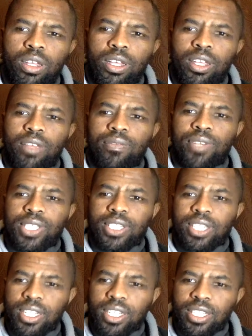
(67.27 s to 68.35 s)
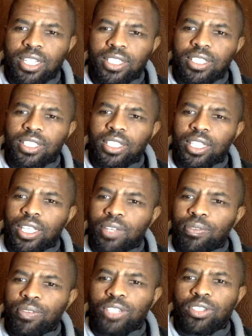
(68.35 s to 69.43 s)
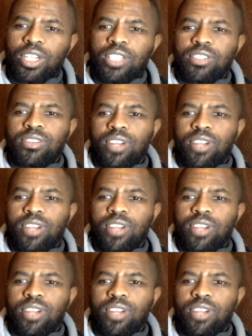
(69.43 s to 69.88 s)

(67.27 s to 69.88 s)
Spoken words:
He emphasized that if Nigeria is